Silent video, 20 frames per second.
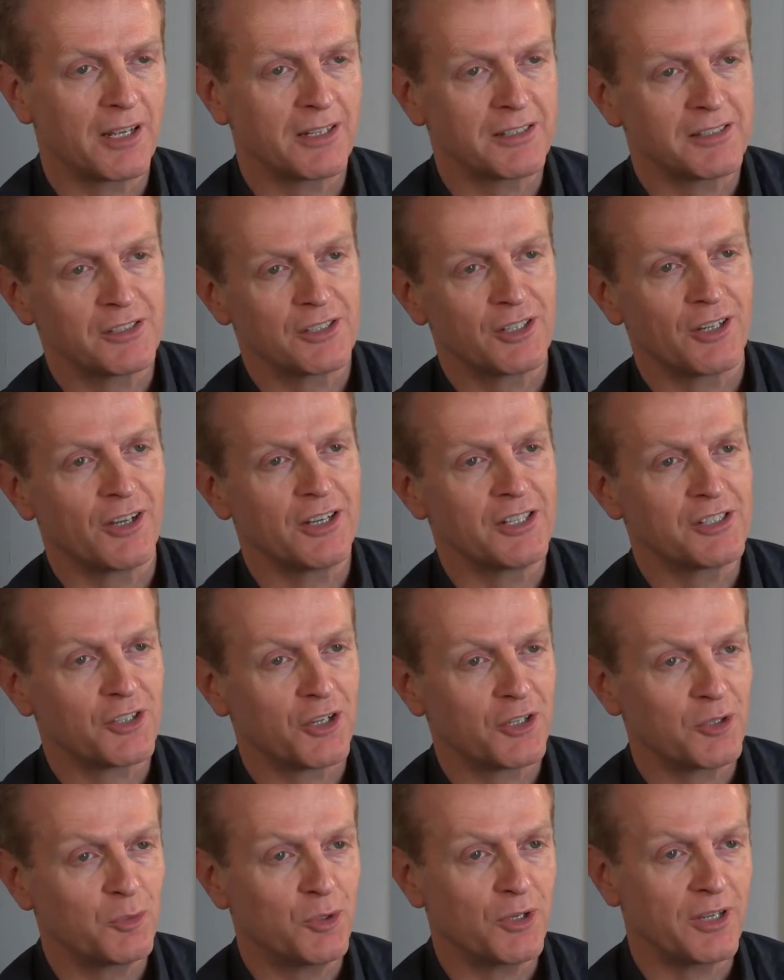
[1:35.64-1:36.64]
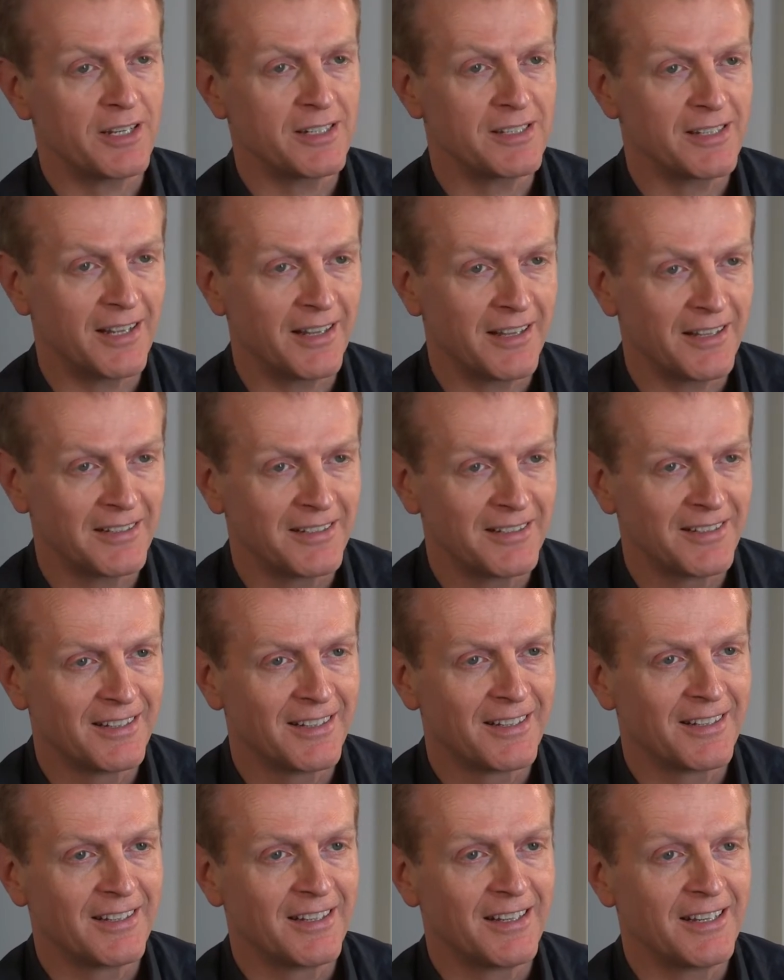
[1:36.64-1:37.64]
Cousins and I started working together.
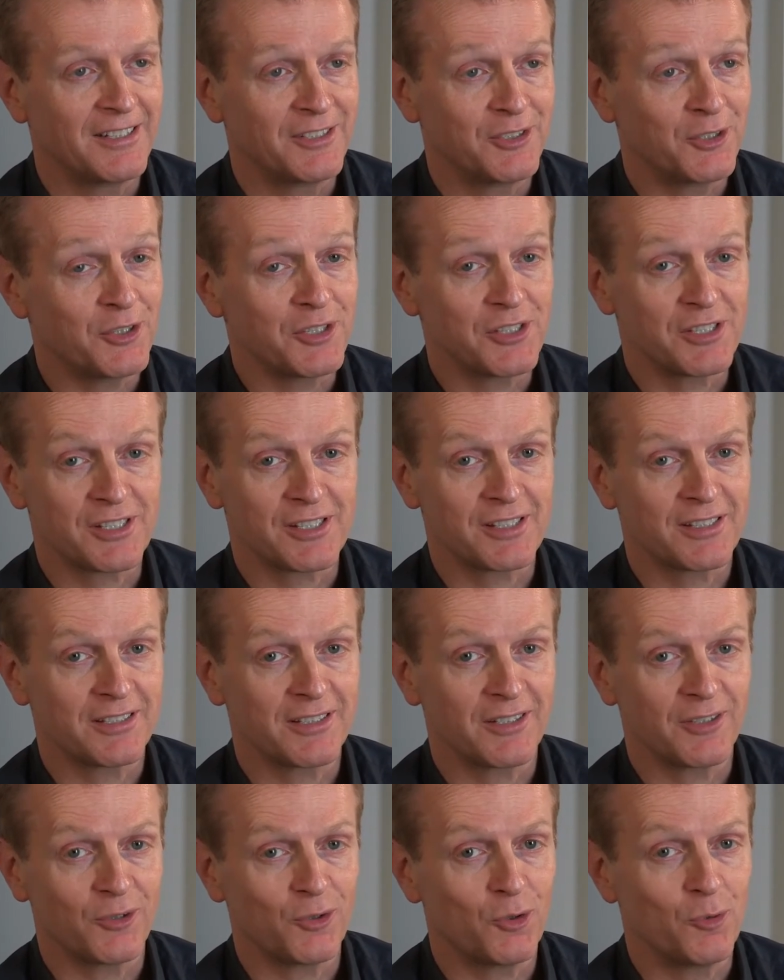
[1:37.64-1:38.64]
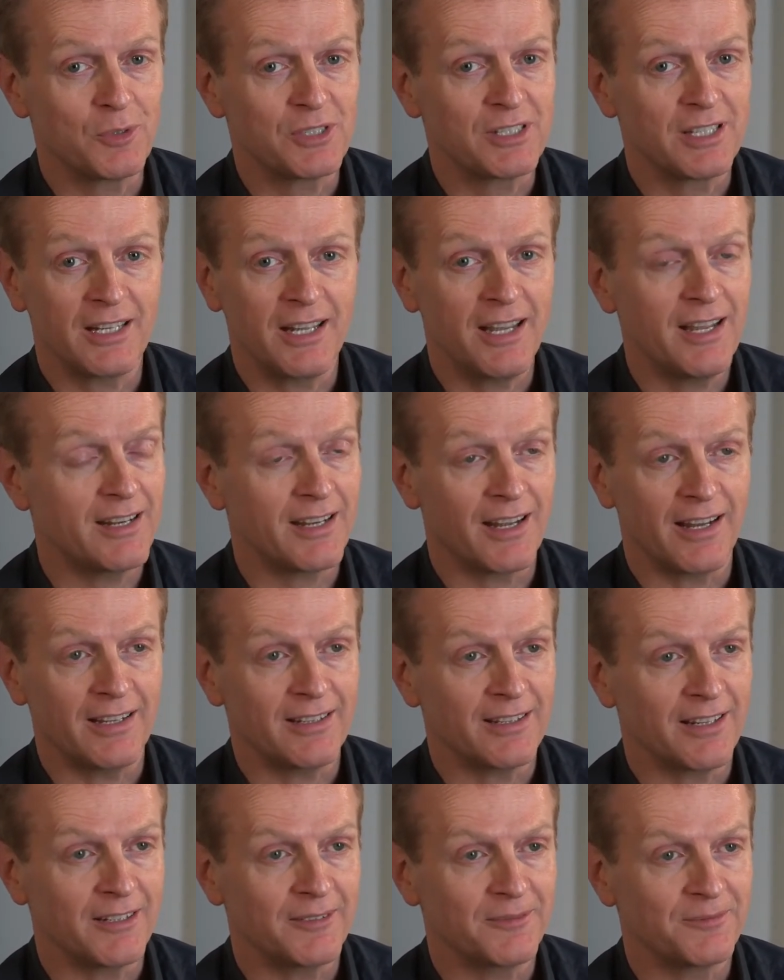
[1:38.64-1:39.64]
It took us almost a year to get
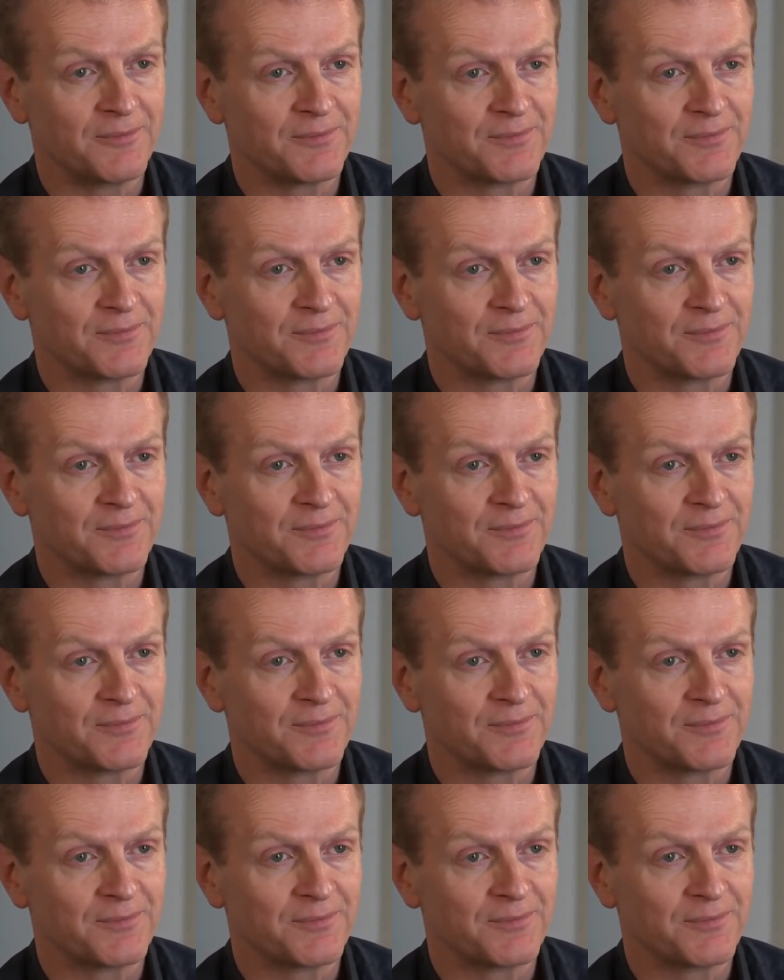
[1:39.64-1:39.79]
it done.